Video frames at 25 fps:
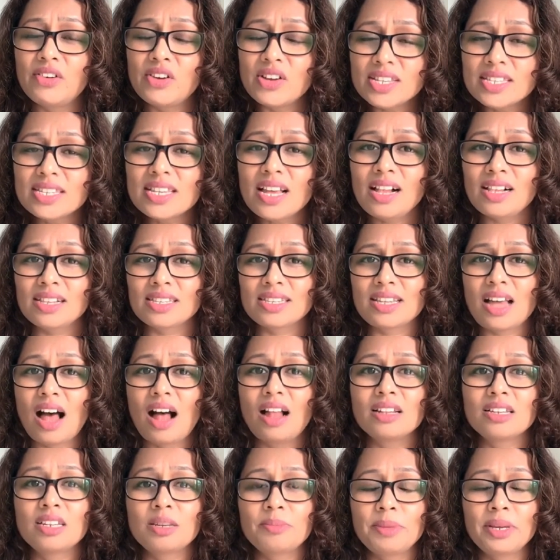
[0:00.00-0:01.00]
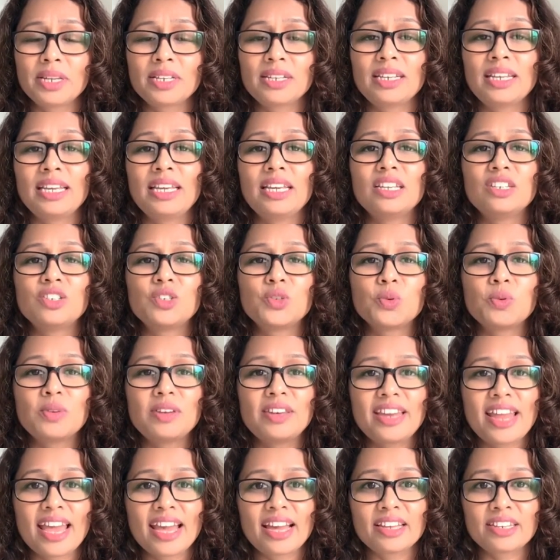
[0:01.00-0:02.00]
results ultimately into
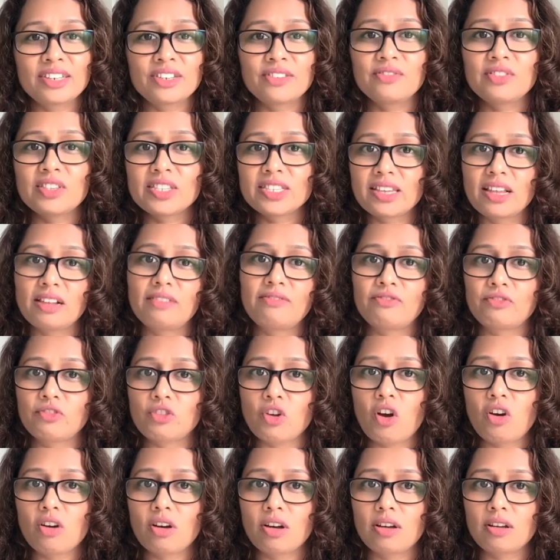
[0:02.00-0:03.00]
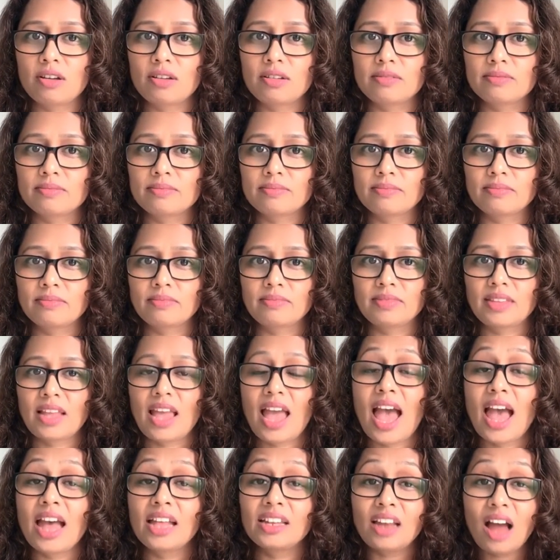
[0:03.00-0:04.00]
negative self-talk.
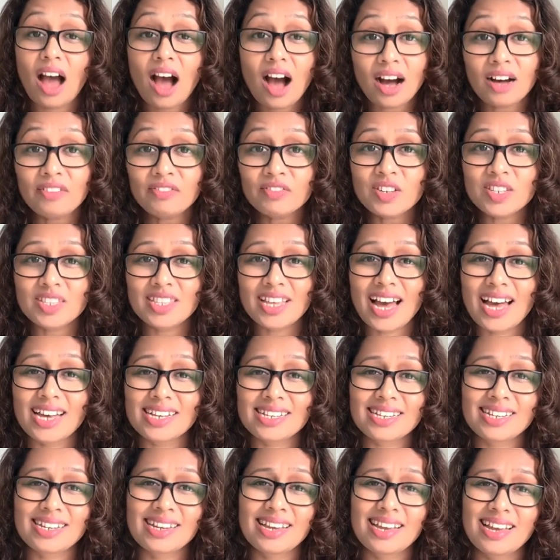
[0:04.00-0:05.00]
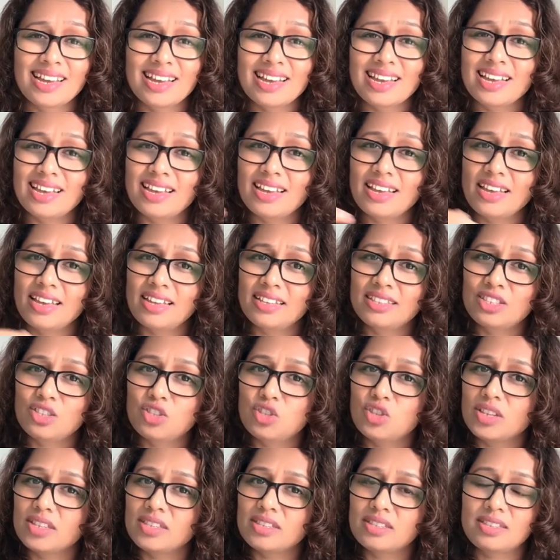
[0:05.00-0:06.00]
And after that, it's
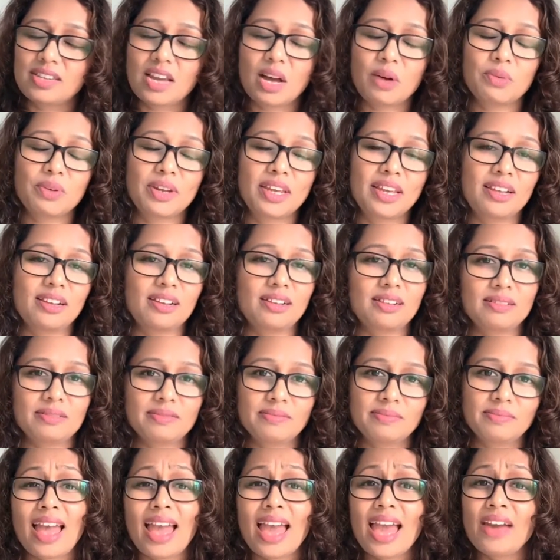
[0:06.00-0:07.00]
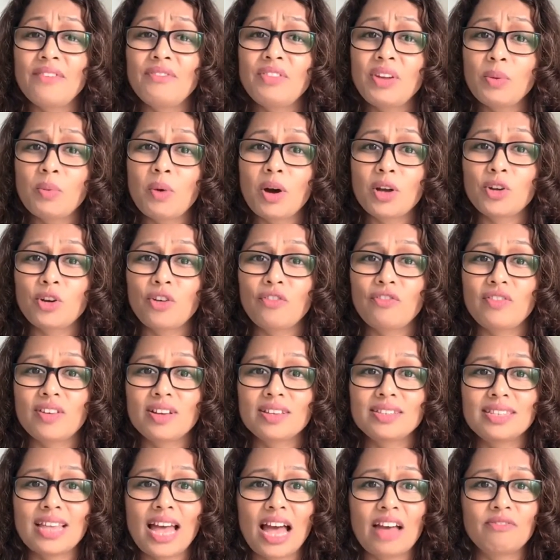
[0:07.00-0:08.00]
just downhill. Every one of
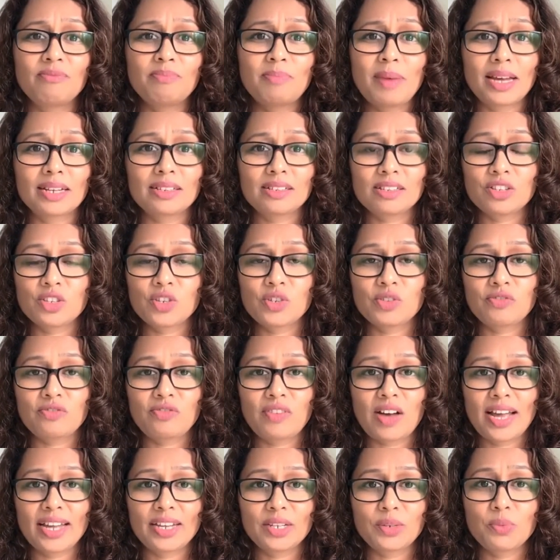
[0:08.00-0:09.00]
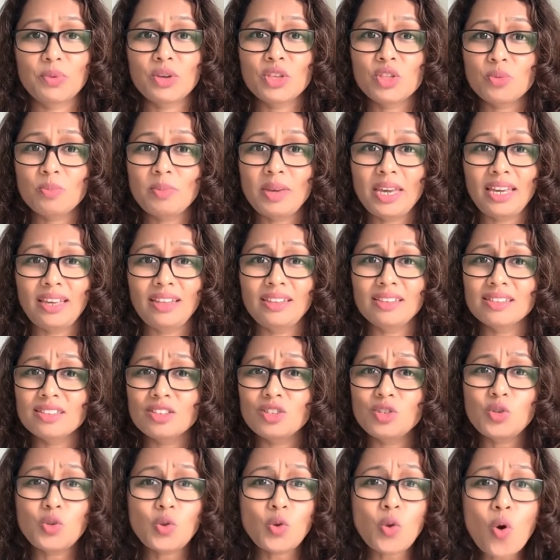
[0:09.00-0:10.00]
us have battles to fight, which
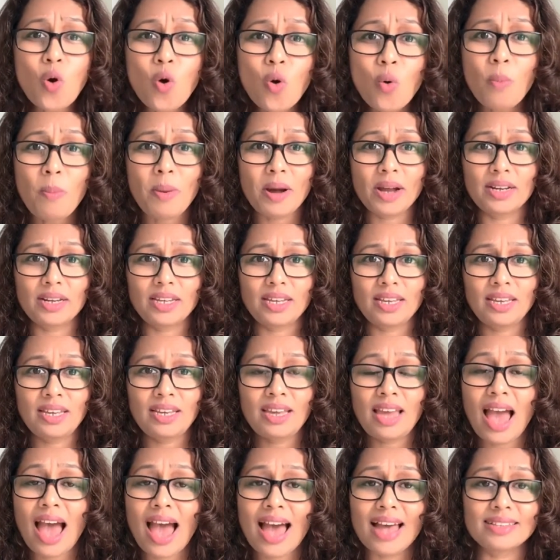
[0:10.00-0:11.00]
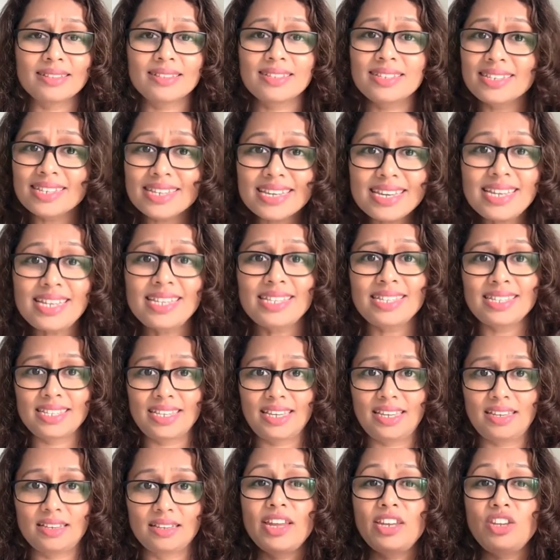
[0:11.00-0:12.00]
means nobody has it
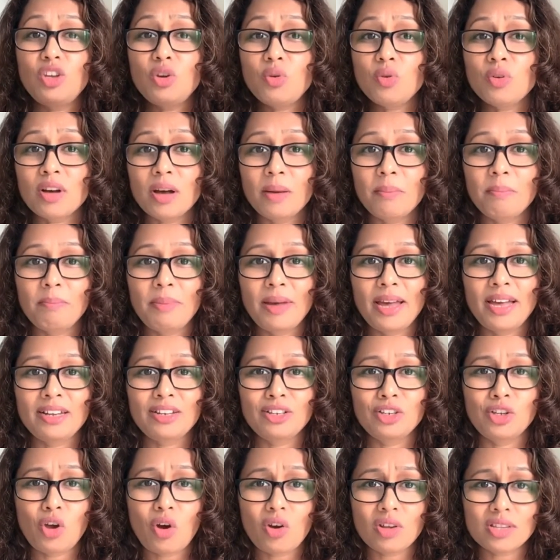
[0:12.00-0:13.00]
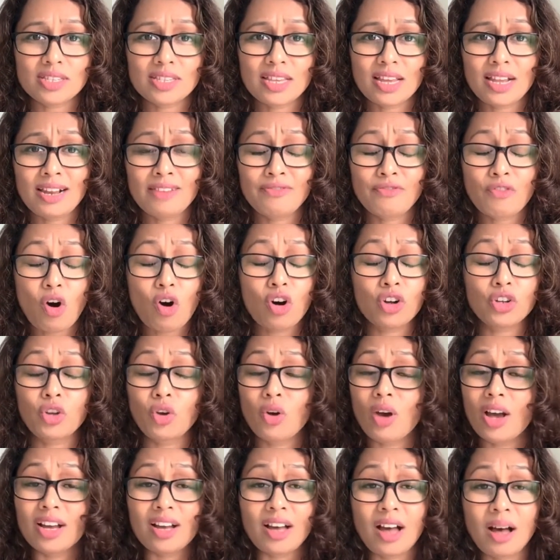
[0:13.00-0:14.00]
easy. When you compare yourself or
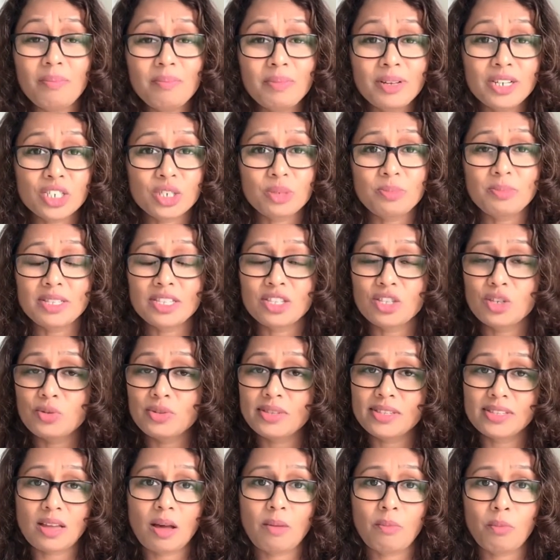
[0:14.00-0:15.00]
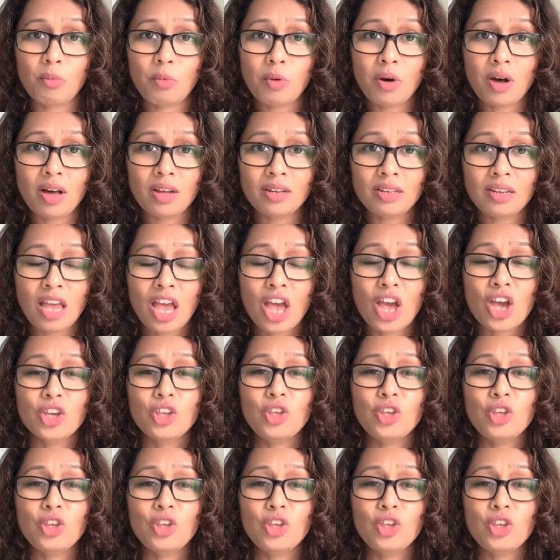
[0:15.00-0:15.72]
your accomplishments to someone,